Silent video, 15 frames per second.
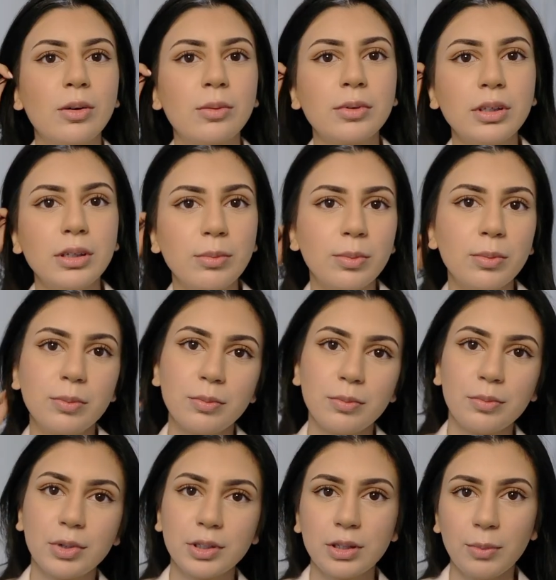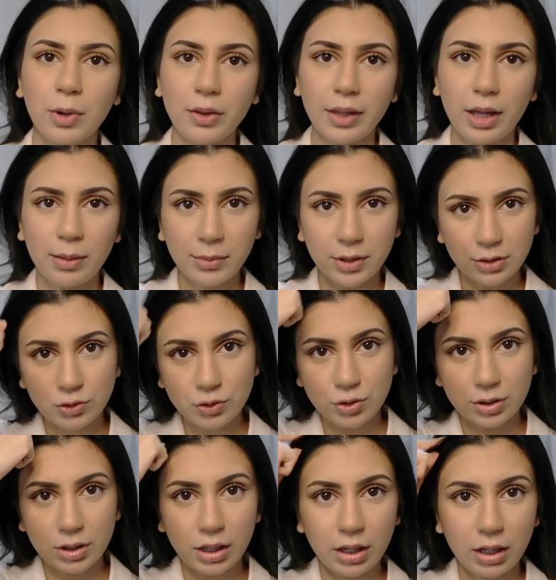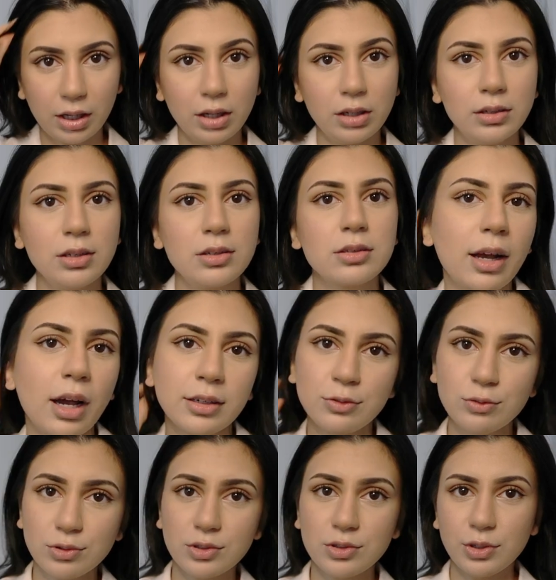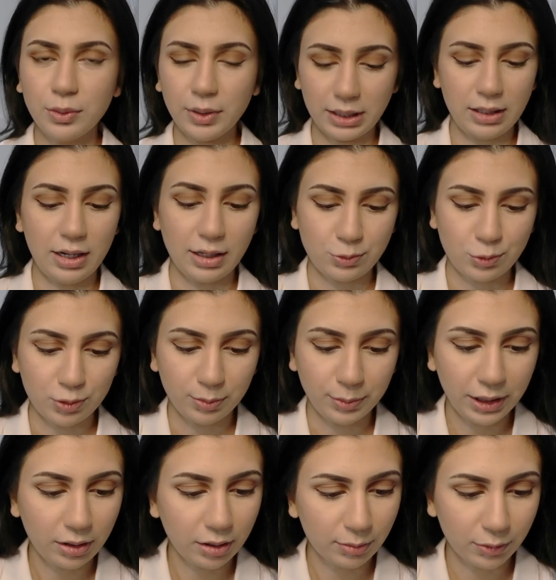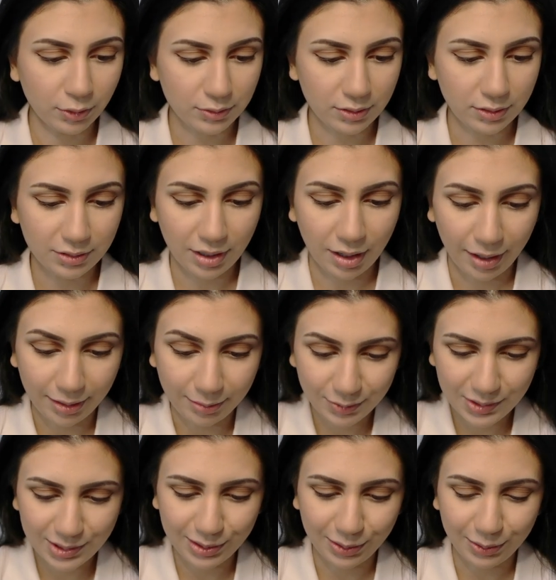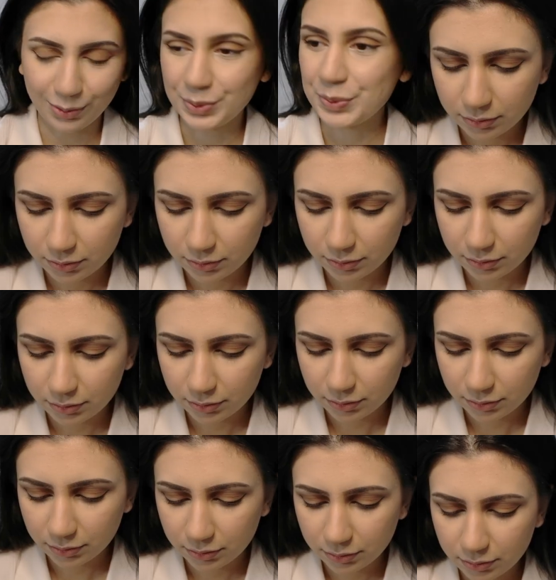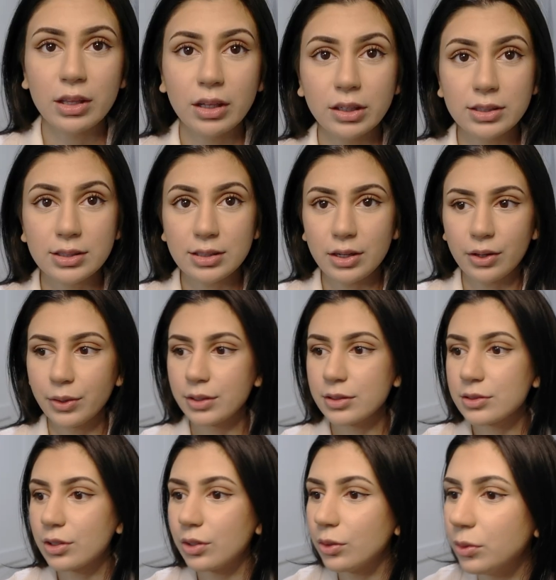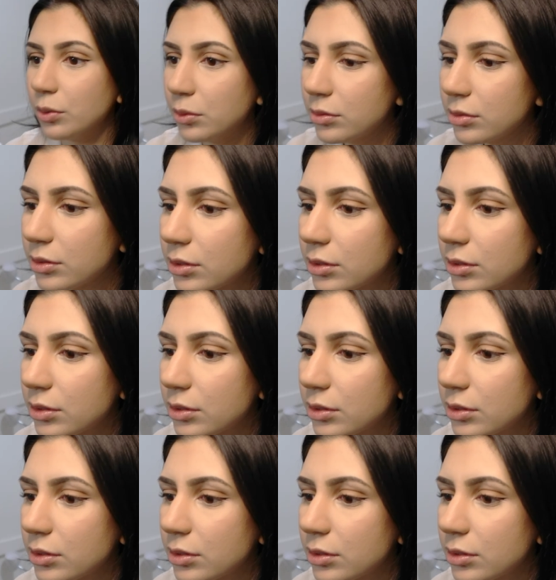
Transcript: don't really put them on that much, and kind of just do like natural makeup most of the time, so let's see how this goes.